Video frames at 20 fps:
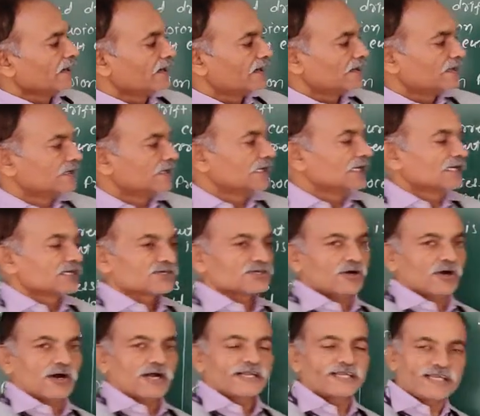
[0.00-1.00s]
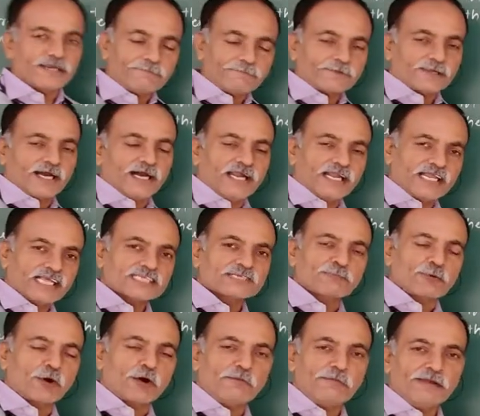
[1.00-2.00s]
So a depth current is
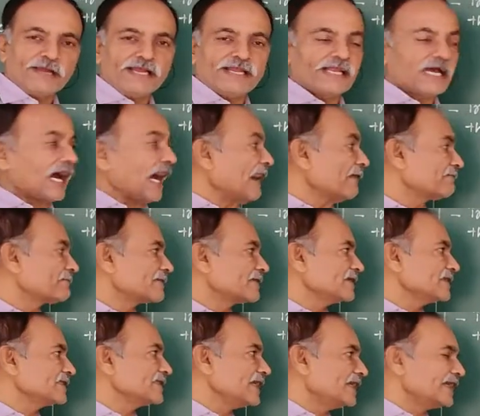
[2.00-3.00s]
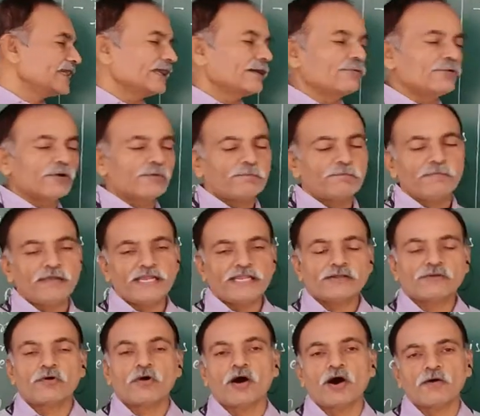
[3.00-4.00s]
formed after the development
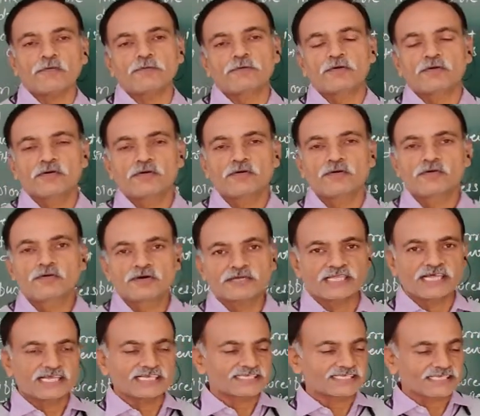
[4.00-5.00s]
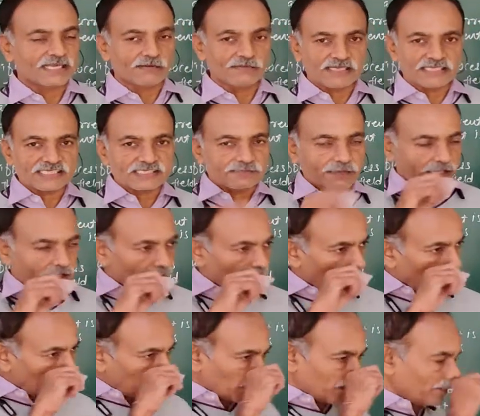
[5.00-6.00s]
of or the establishment
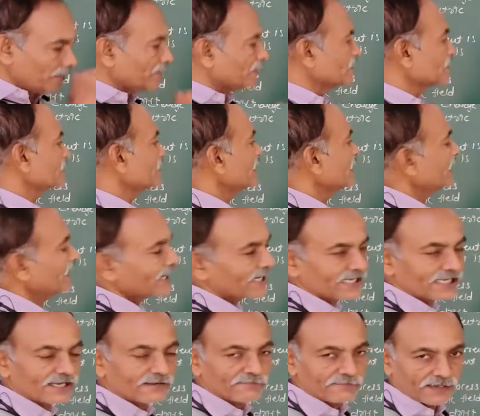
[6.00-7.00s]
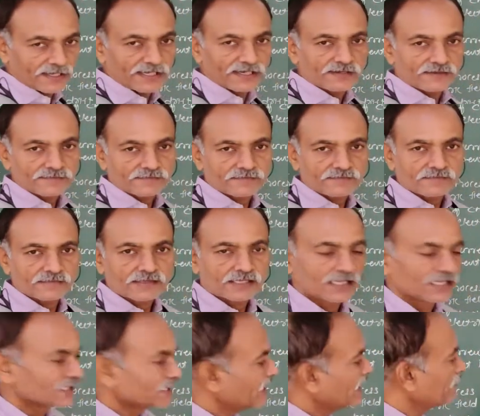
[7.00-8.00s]
of the electric field.
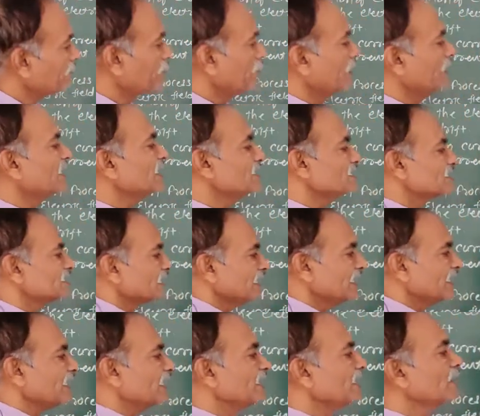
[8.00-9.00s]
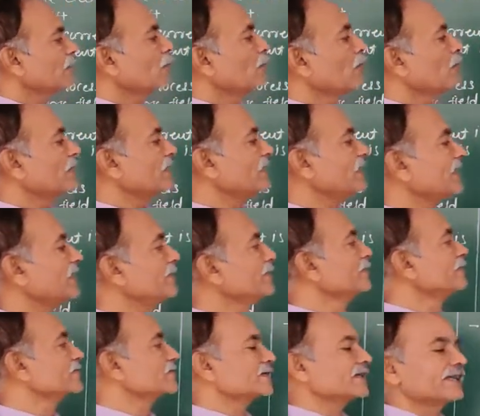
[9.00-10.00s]
Therefore, initially, only due to the
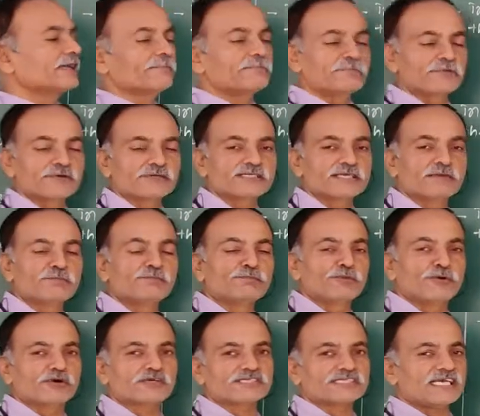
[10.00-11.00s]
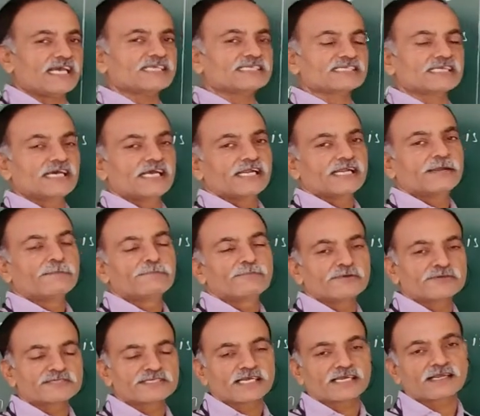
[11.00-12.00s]
diffusion process,
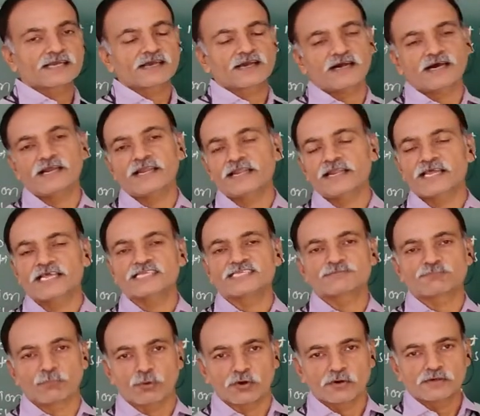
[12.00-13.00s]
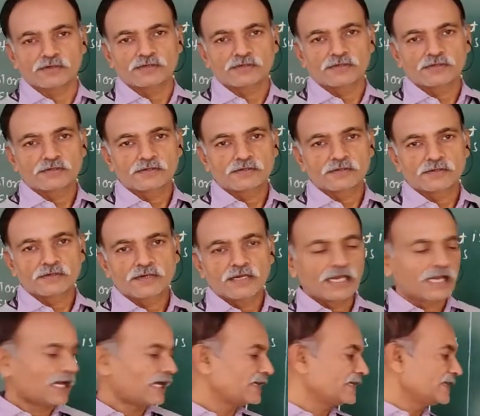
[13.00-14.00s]
diffusion current is more
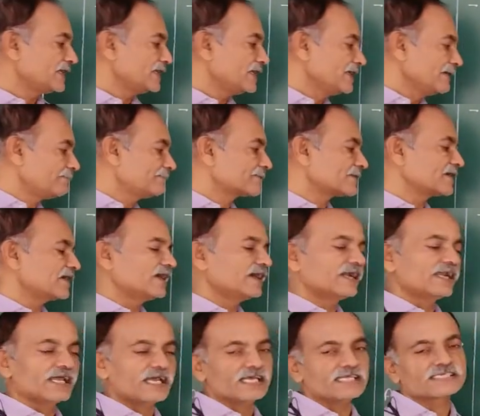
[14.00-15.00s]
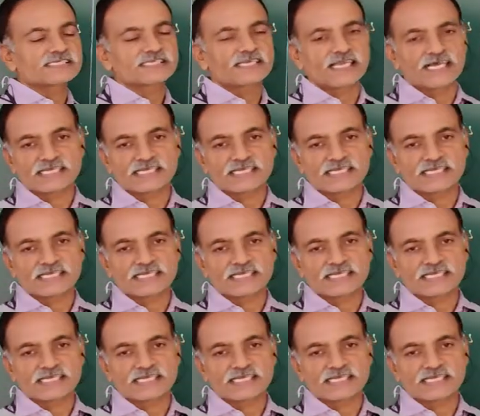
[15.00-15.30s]
and depth current is less.